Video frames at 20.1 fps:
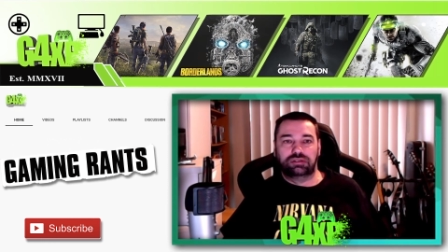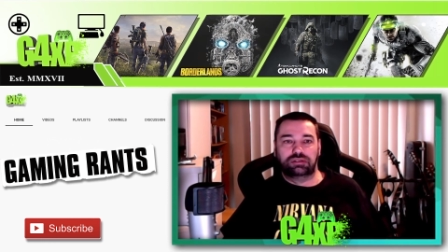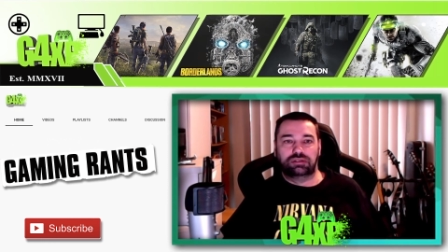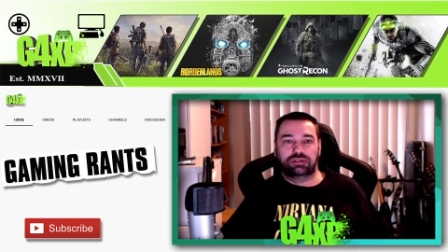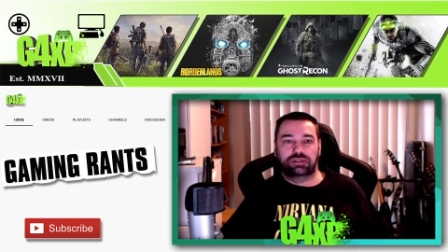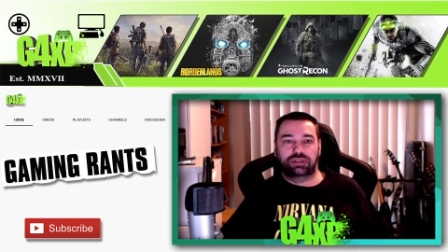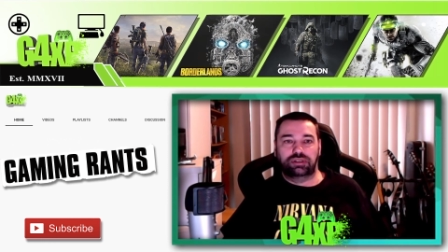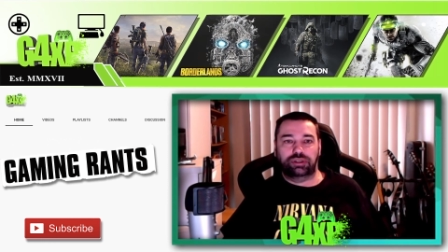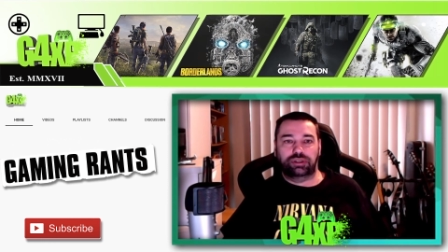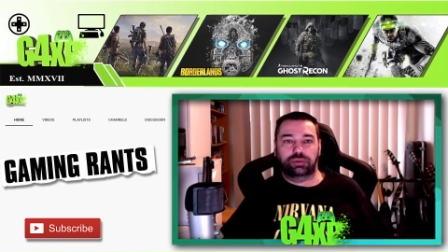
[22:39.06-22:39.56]

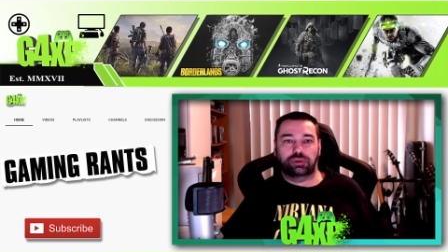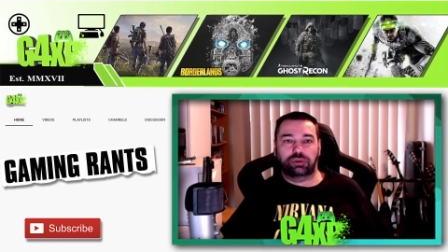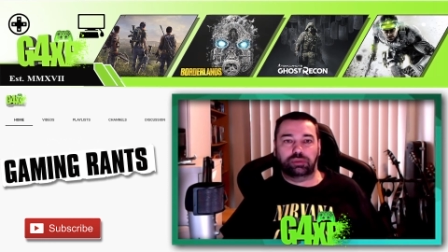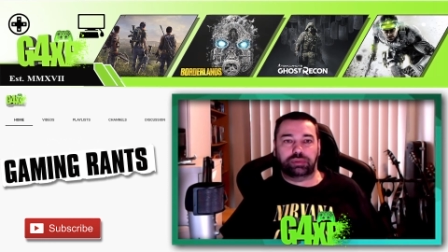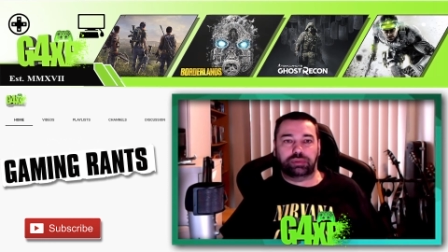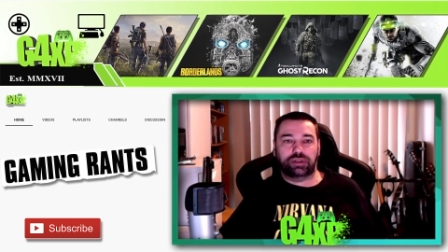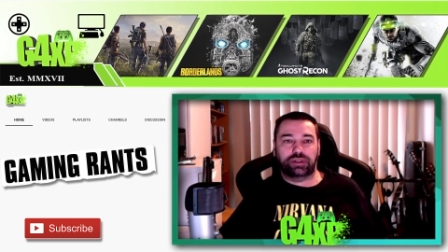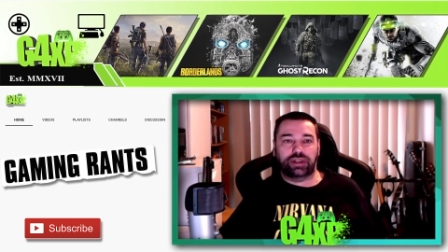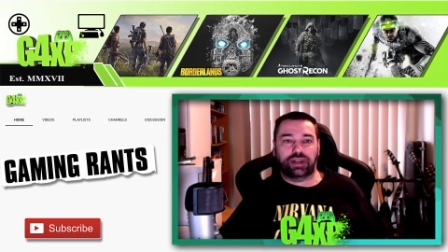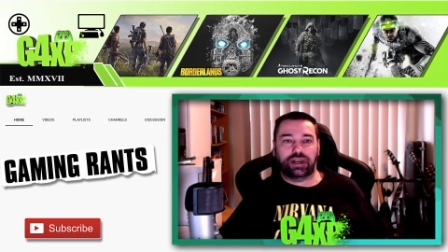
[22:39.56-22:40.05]
You won't
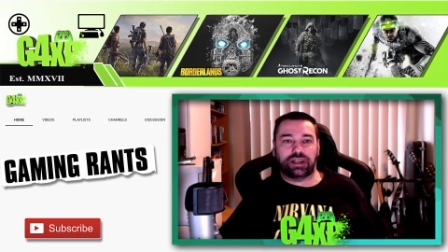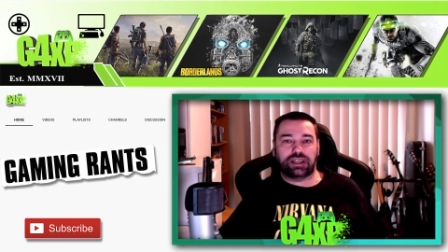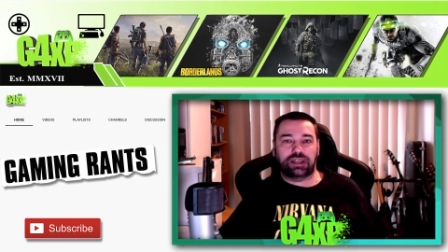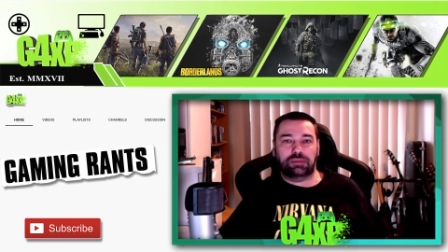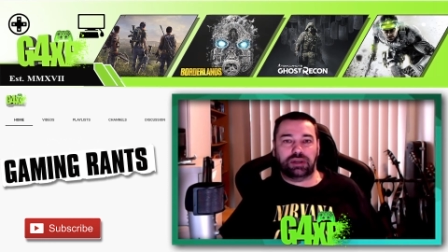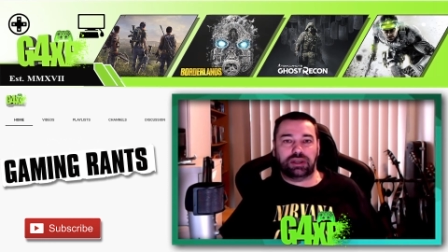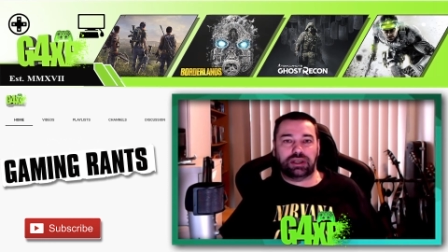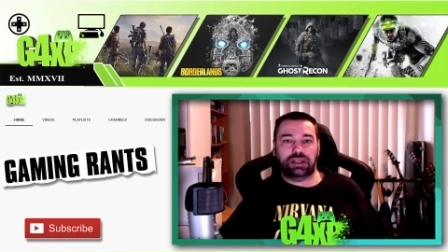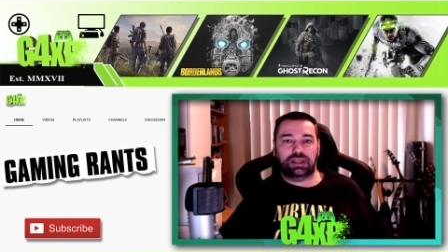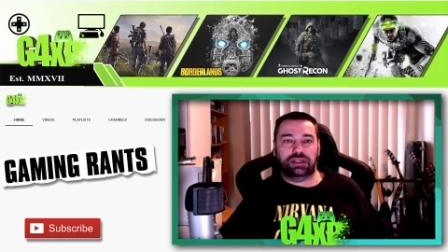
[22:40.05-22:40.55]
play that game
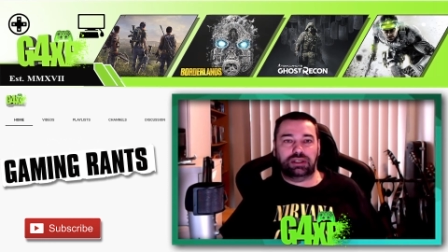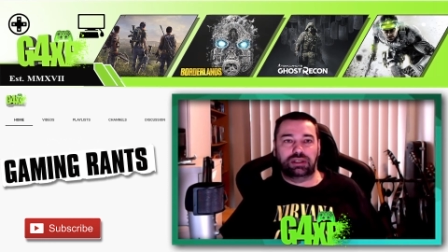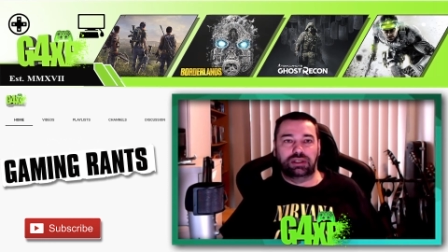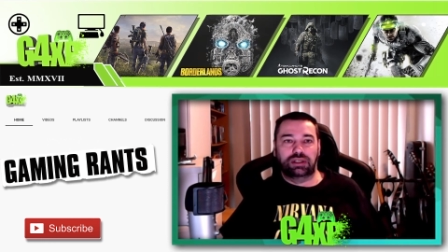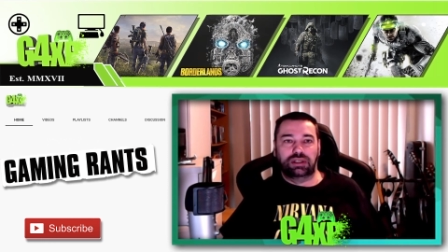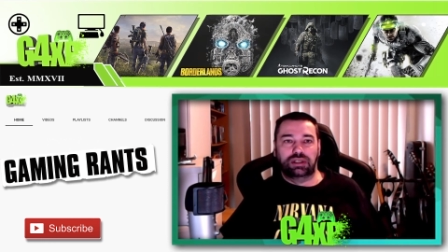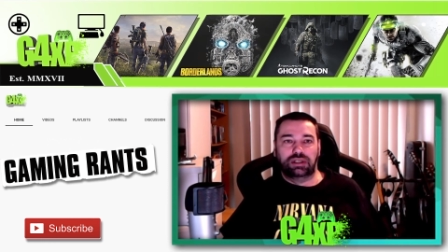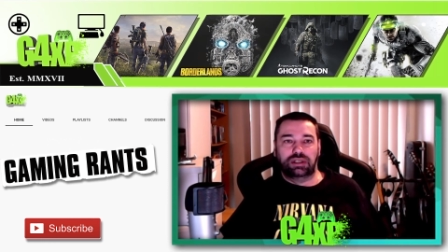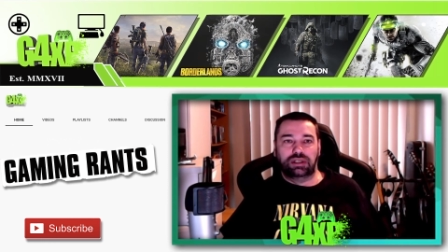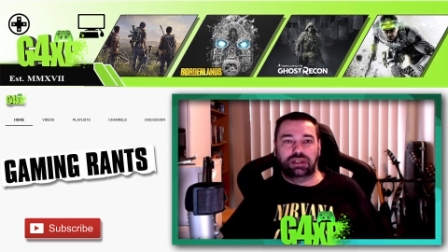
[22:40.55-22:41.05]
again.
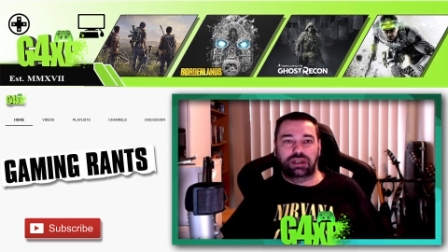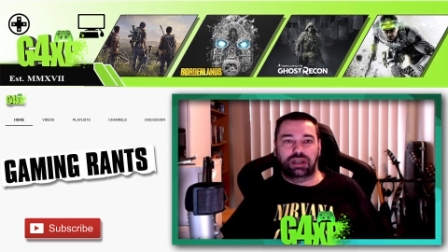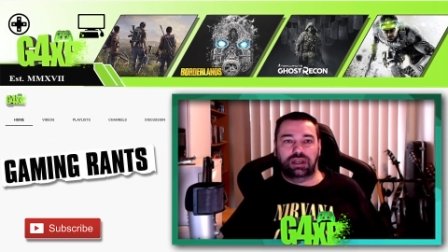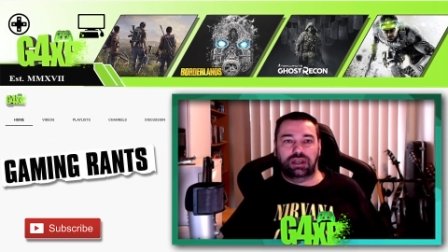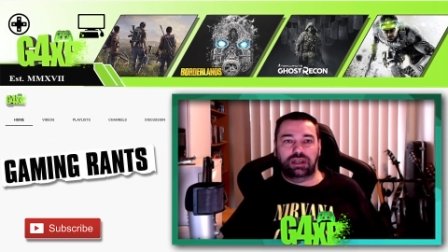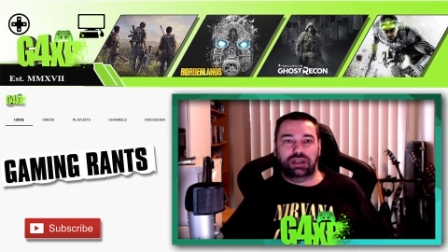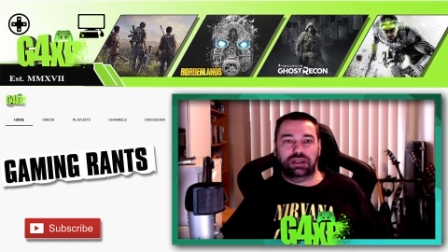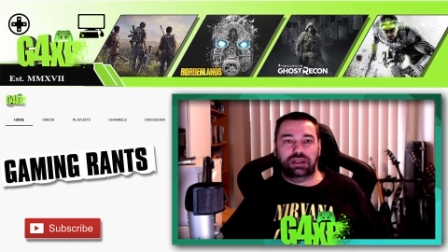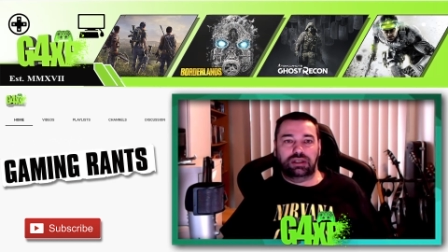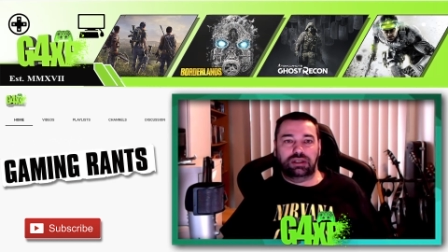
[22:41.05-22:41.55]

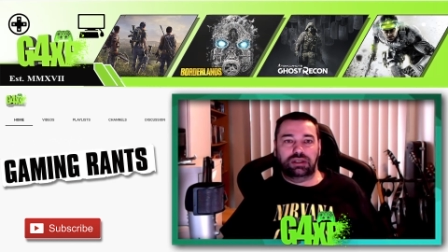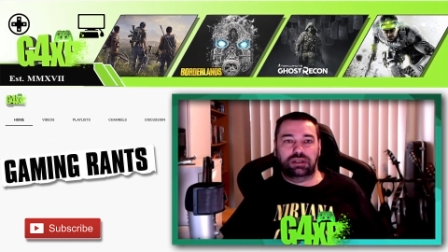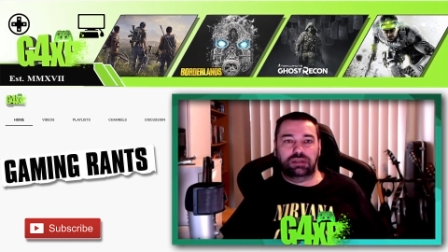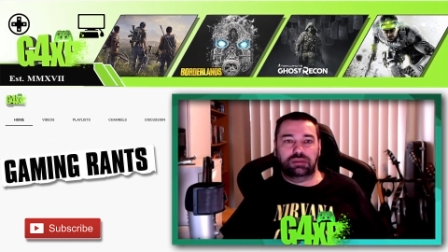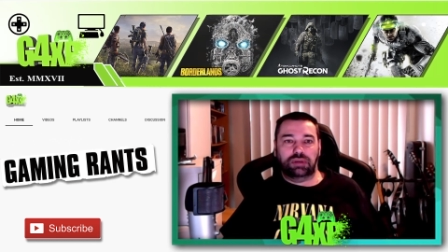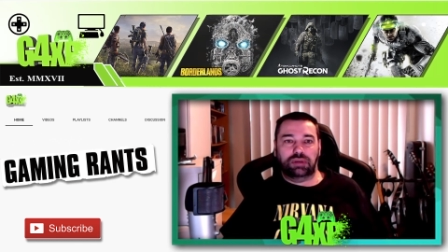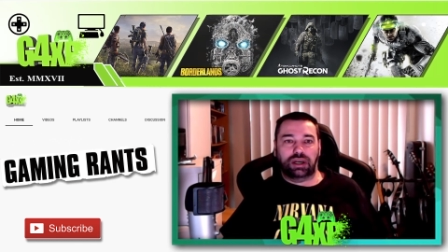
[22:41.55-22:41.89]
Um,